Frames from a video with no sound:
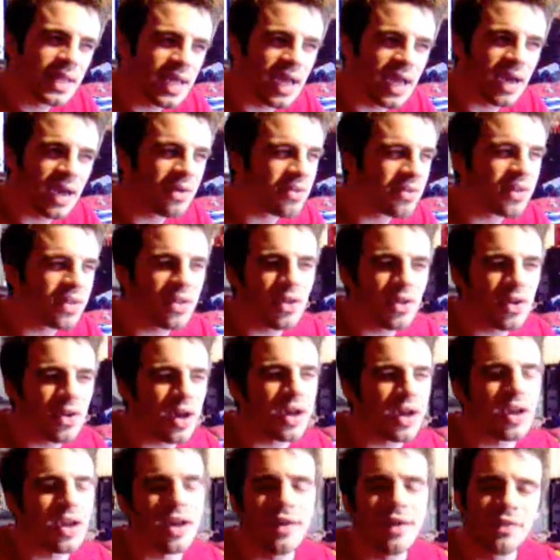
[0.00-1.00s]
I was a little
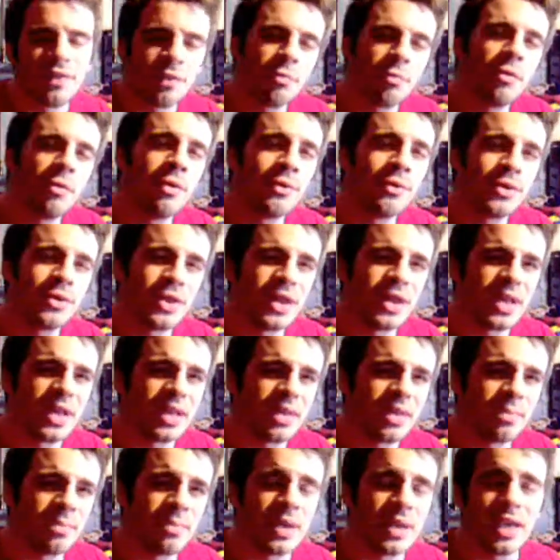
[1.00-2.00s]
uncomfortable with this
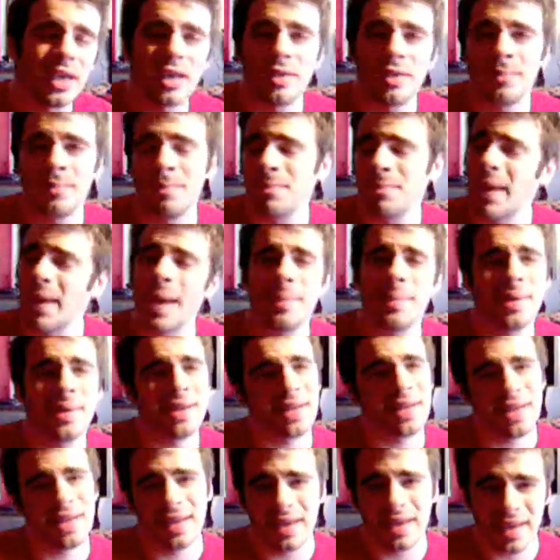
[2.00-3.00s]
because Batman
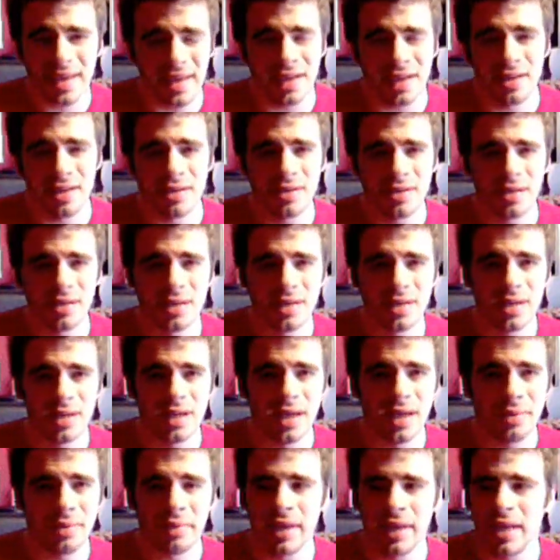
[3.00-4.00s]
doesn't kill.
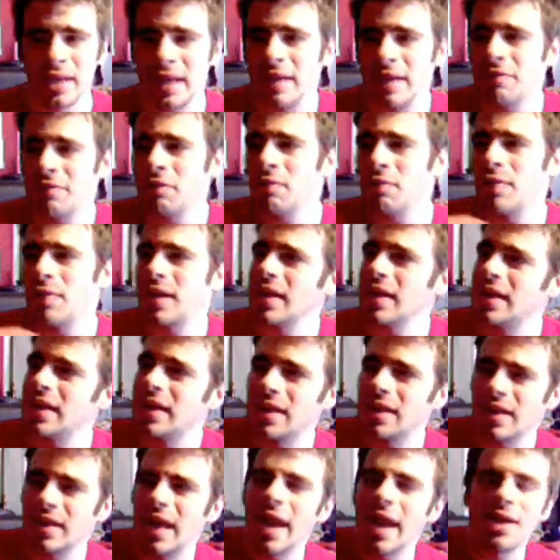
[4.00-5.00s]
I mean, even when it
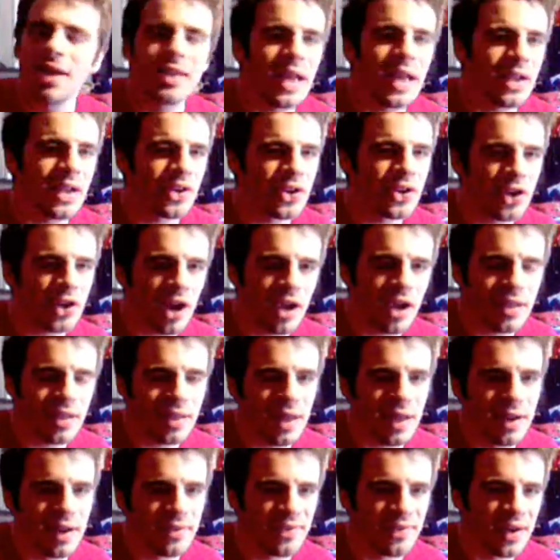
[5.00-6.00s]
came down to
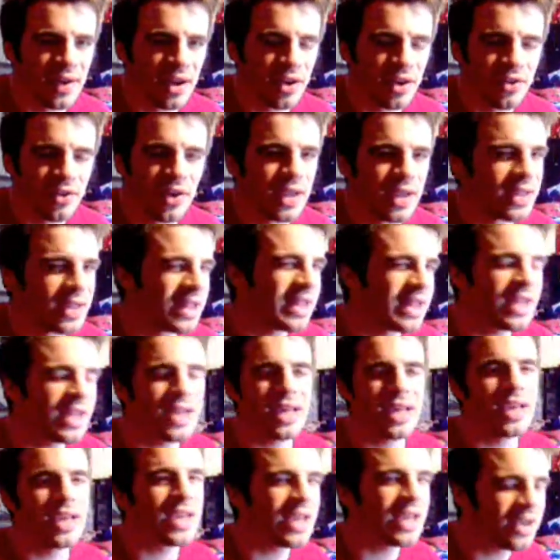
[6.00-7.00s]
Darkseid in Final Crisis, he
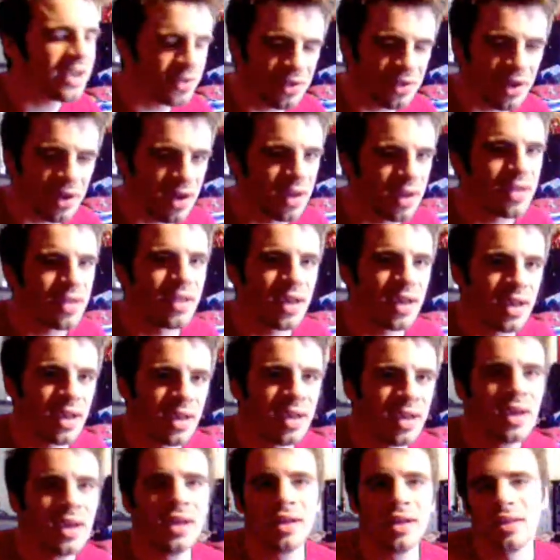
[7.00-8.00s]
didn't kill Darkseid.
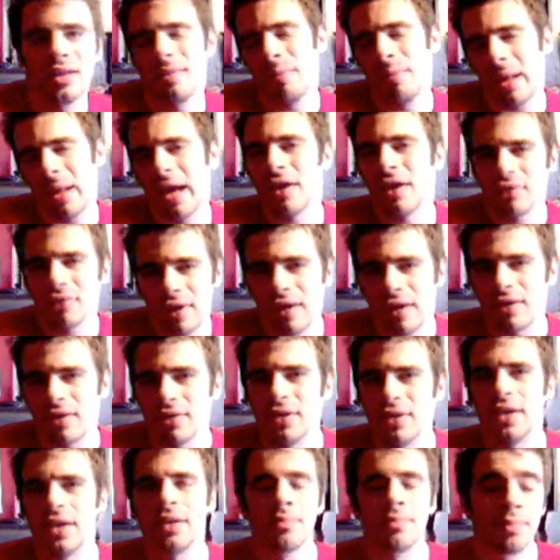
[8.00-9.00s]
The Black Racer
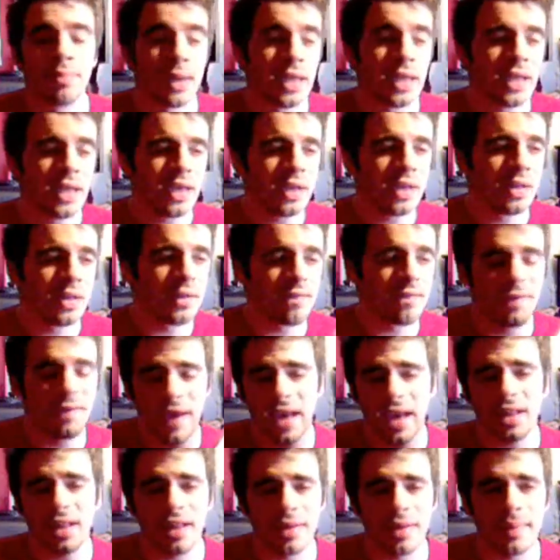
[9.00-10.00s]
did, but the
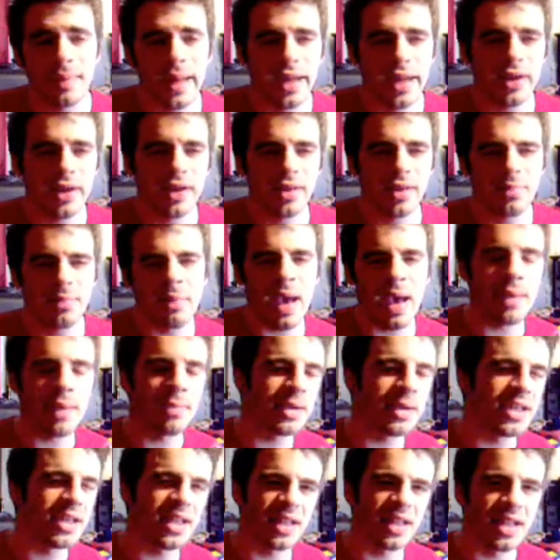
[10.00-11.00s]
fact of the matter is,
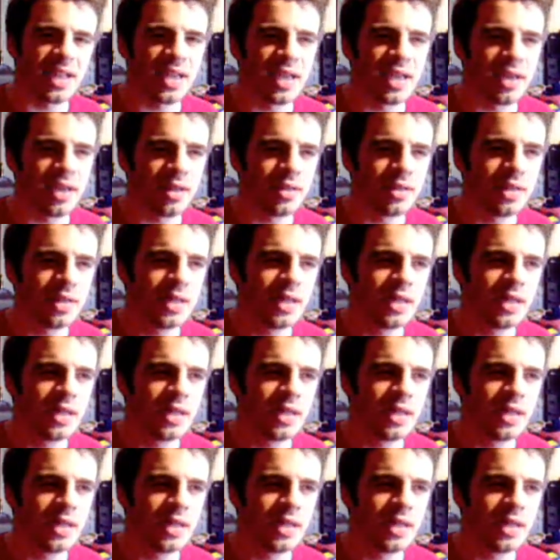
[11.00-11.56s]
Batman doesn't kill.